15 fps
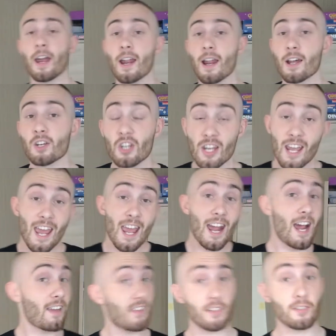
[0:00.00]
energy,
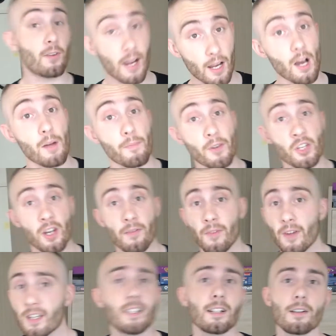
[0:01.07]
and they don't accomplish
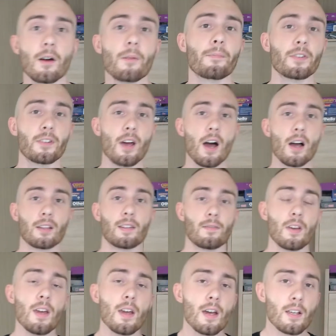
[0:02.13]
anything, they're not productive.
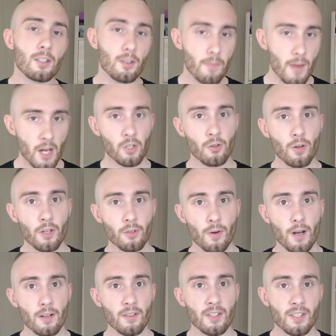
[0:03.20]
So make sure to
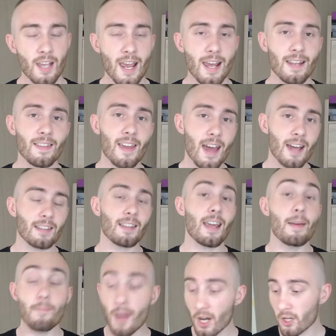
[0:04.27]
understand that
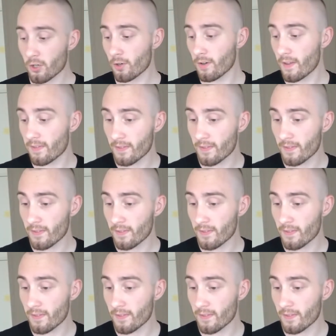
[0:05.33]
and make sure that